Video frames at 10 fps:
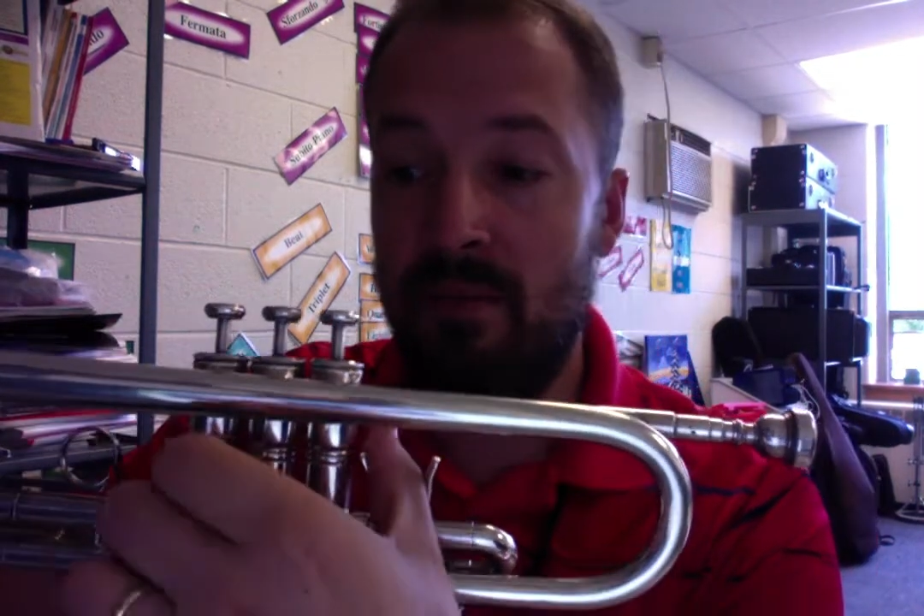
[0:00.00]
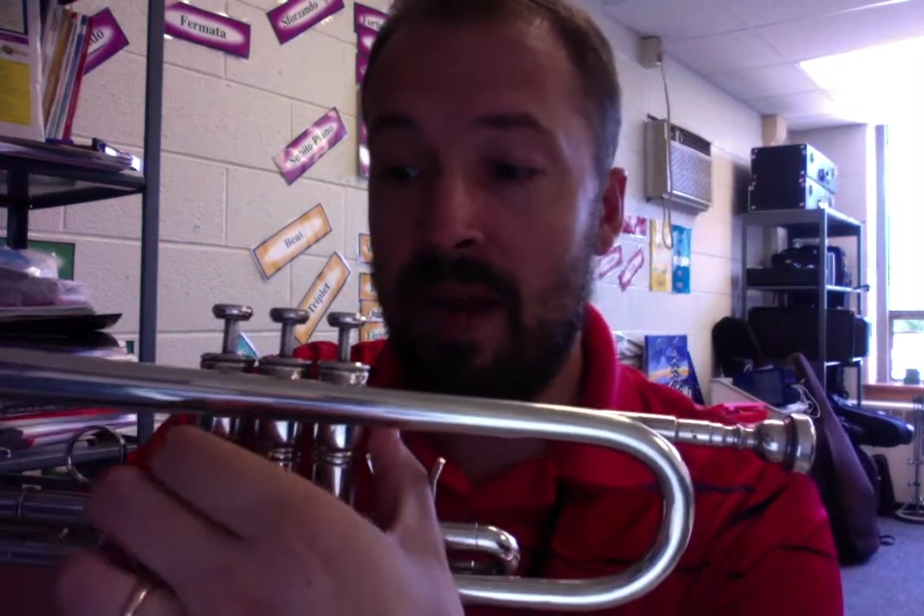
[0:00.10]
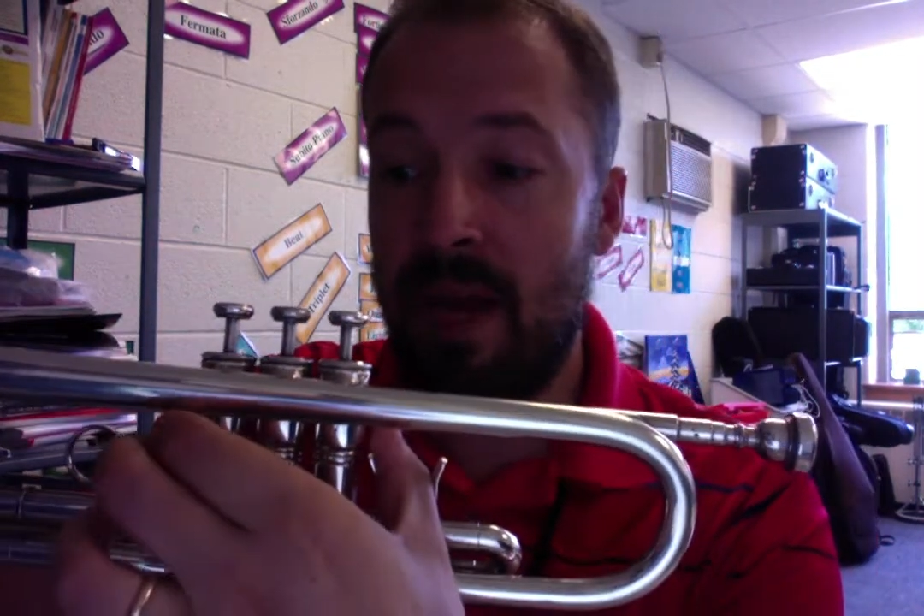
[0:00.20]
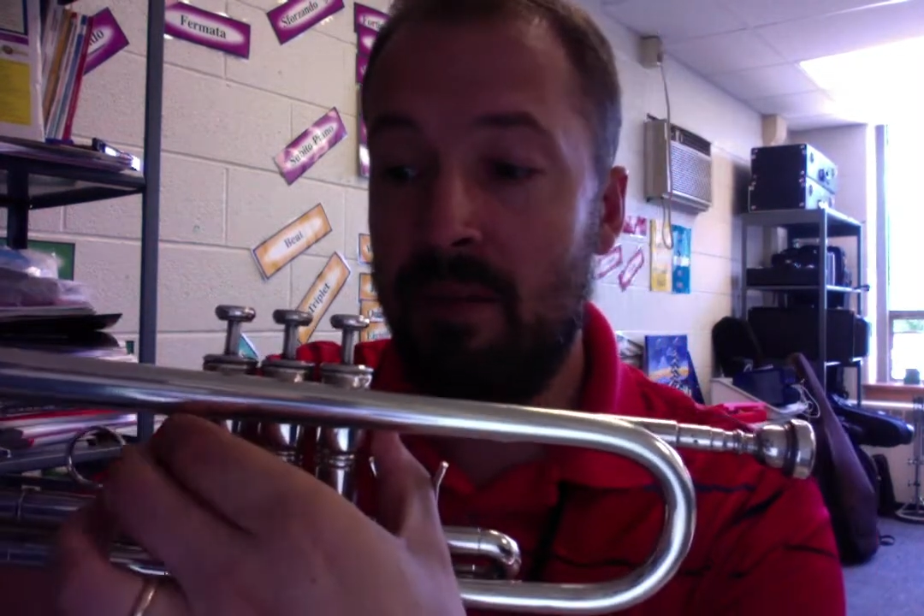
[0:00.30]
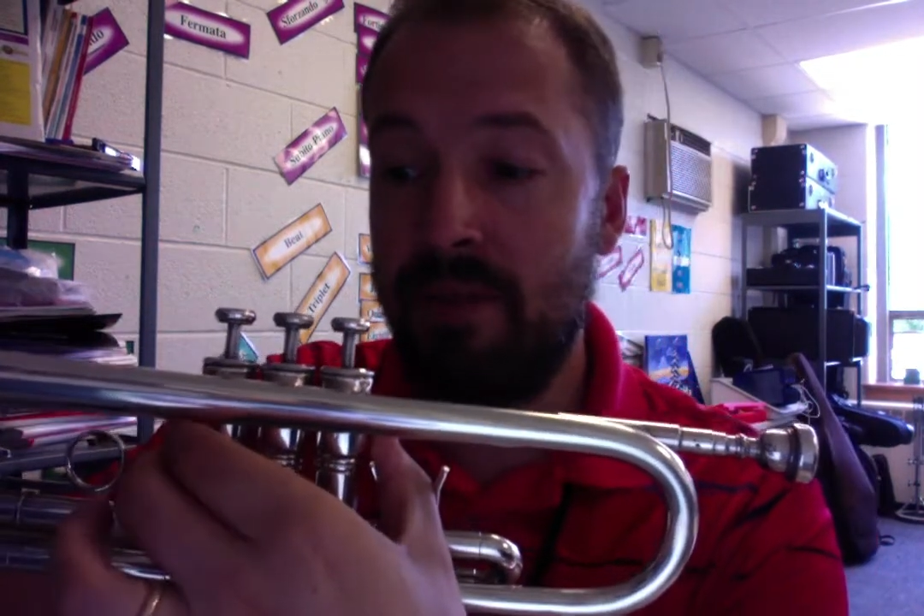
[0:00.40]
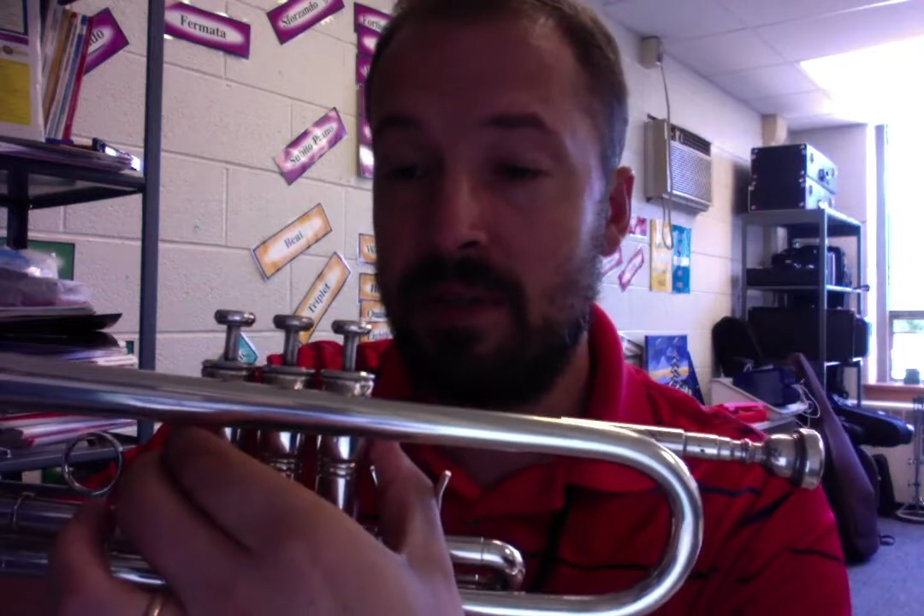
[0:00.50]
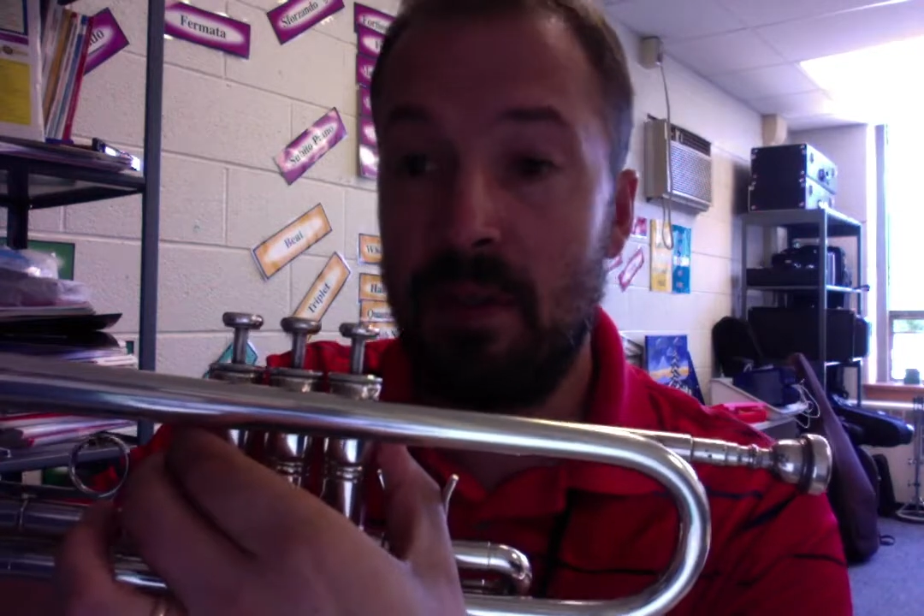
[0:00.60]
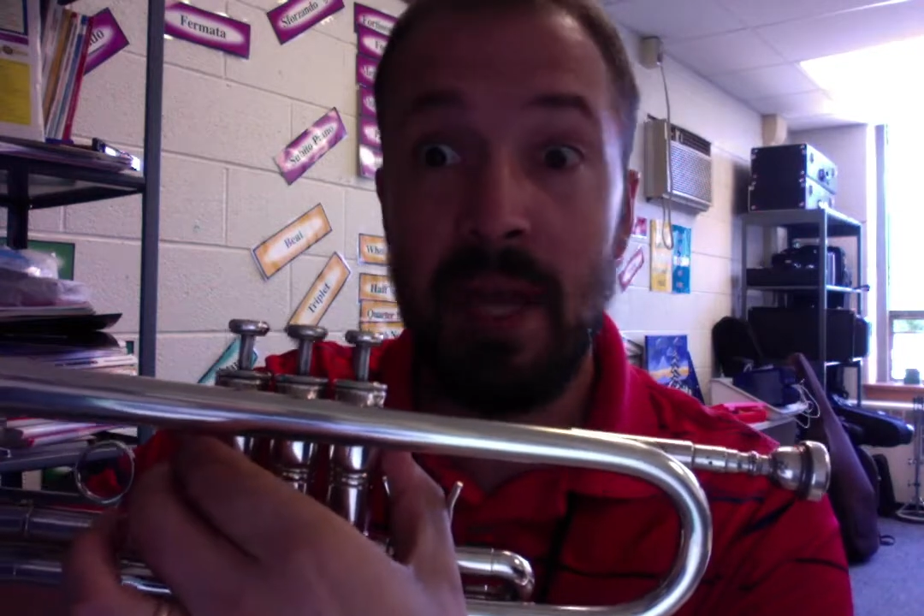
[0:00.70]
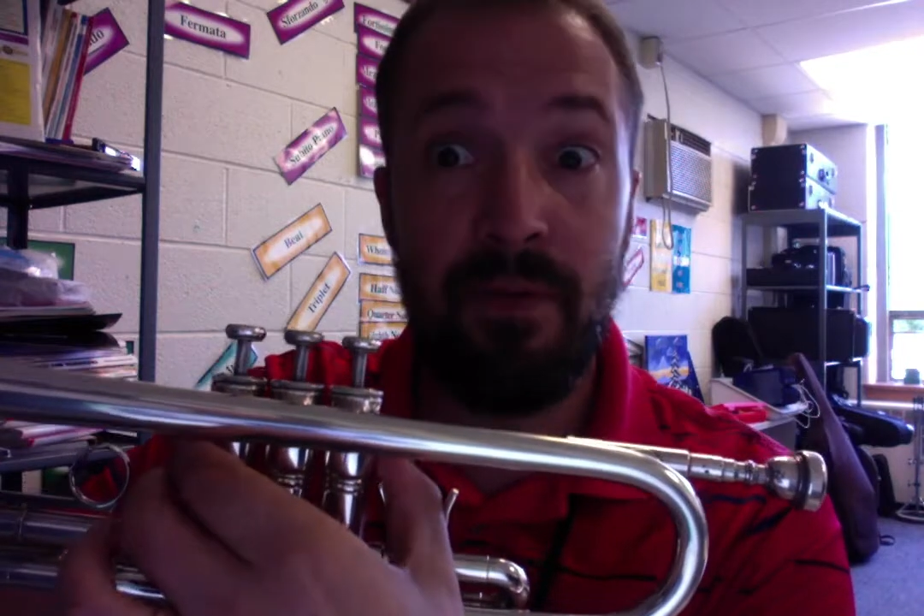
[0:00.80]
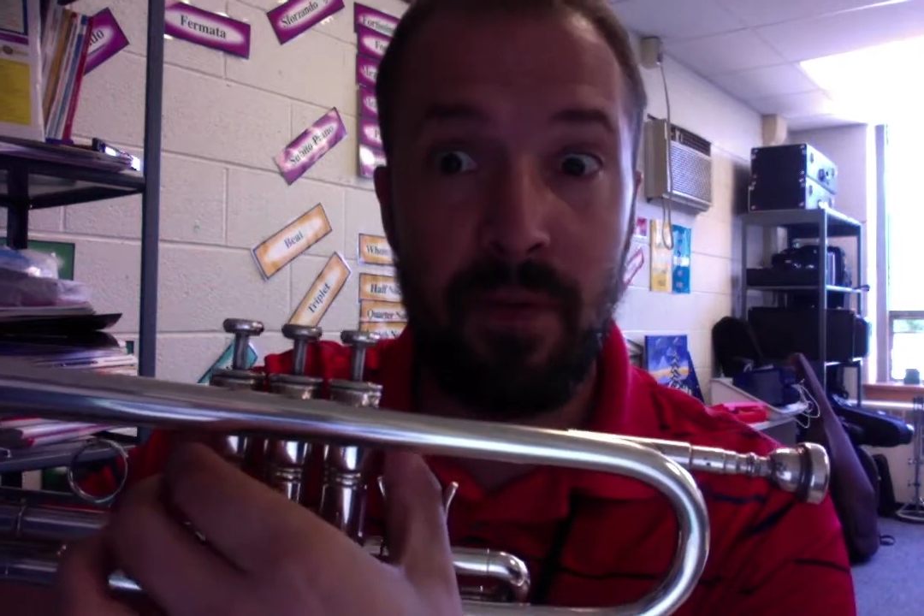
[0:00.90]
valves,
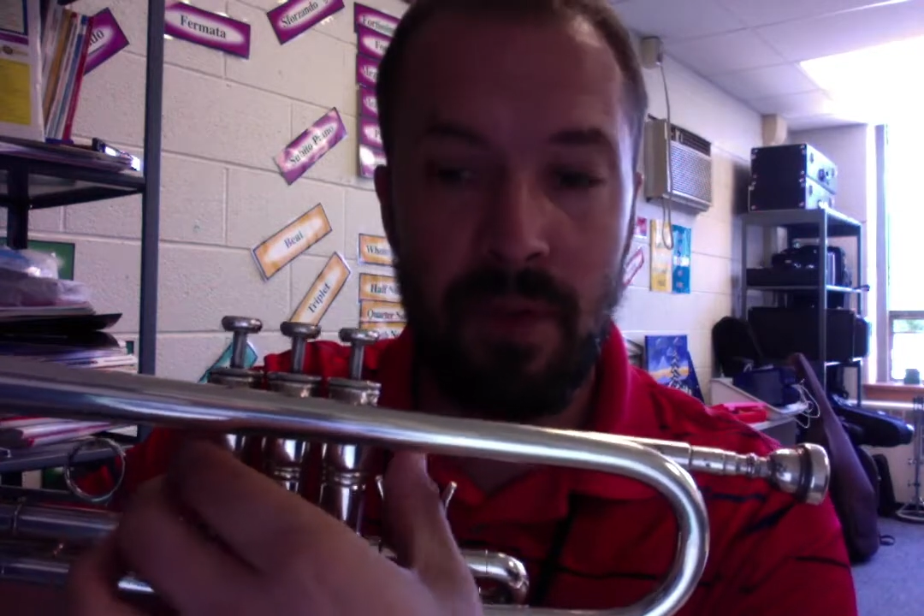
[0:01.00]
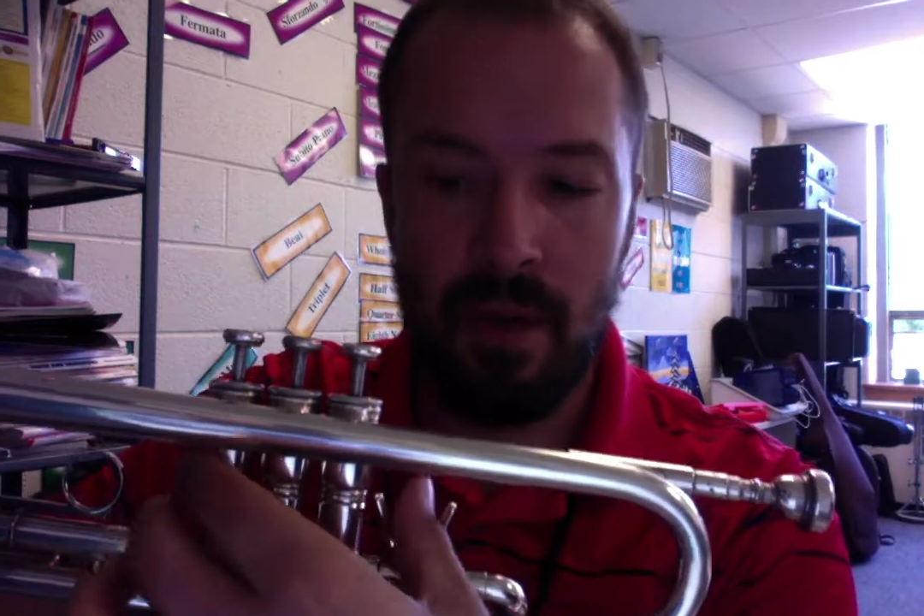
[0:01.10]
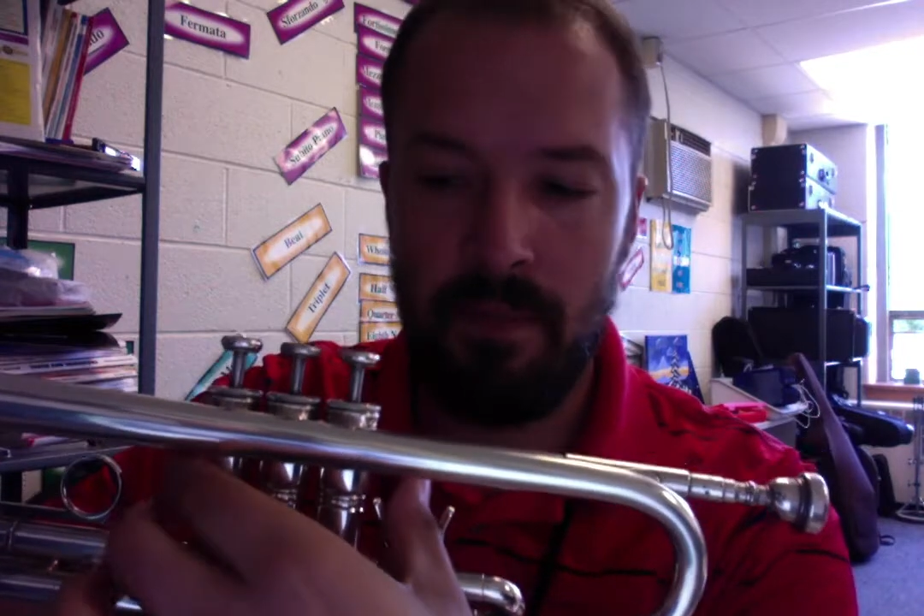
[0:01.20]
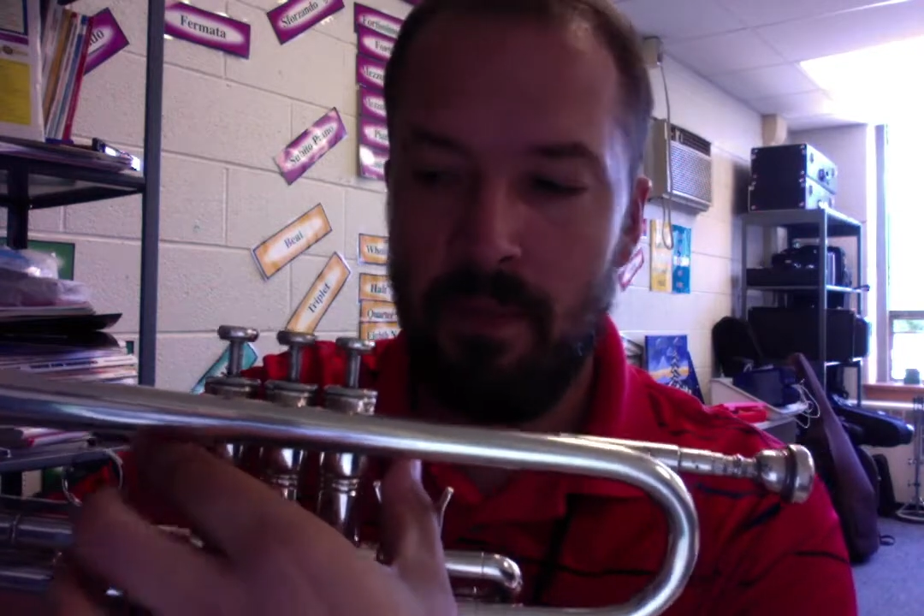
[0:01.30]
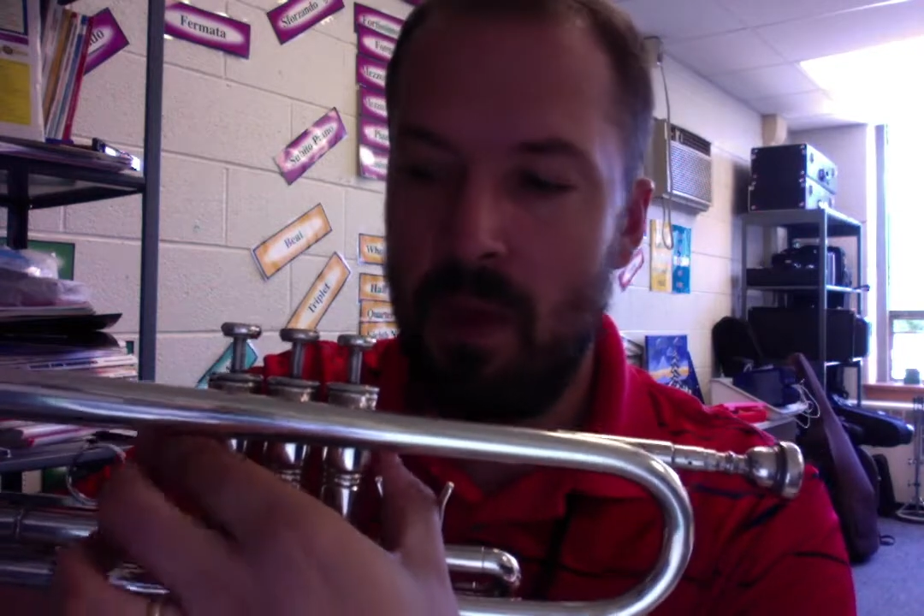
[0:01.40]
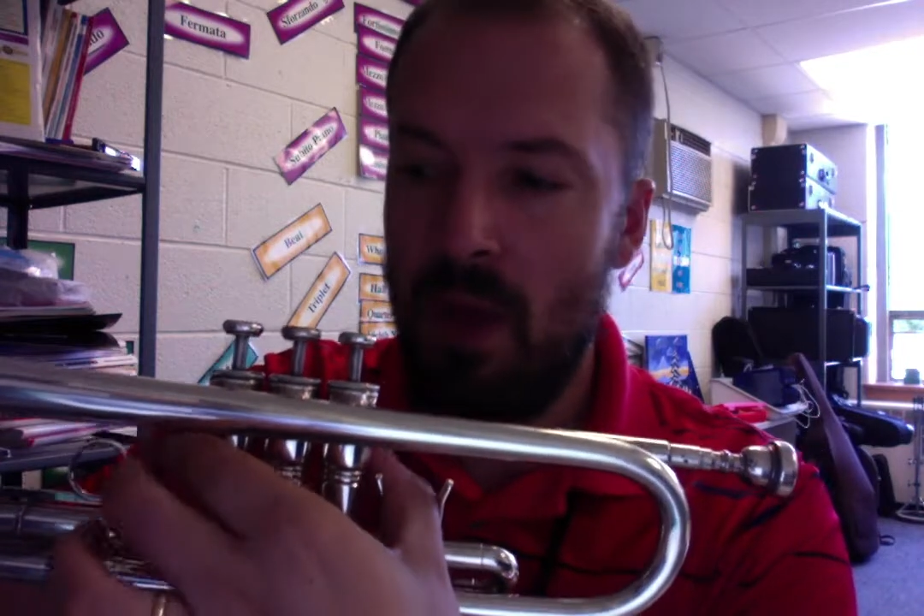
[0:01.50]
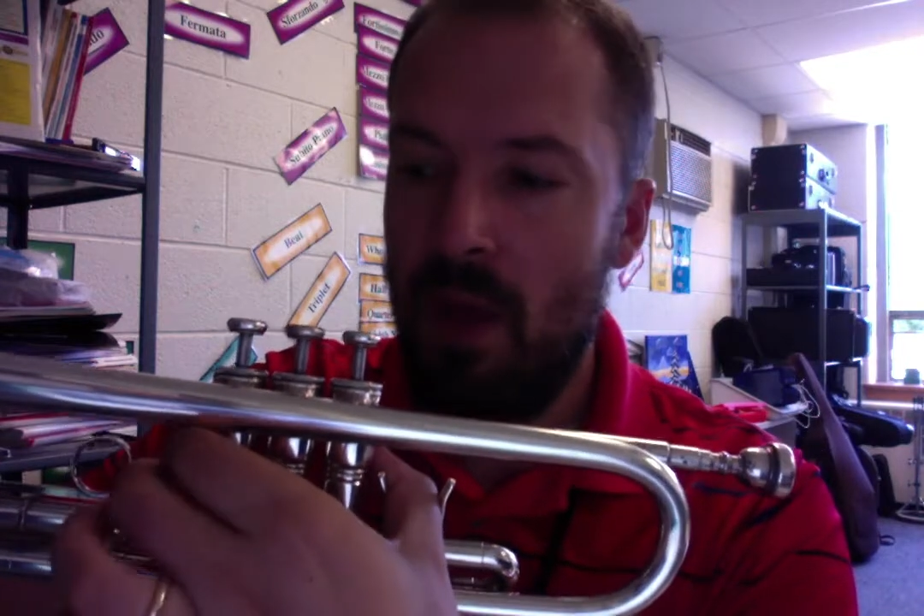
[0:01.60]
left thumb.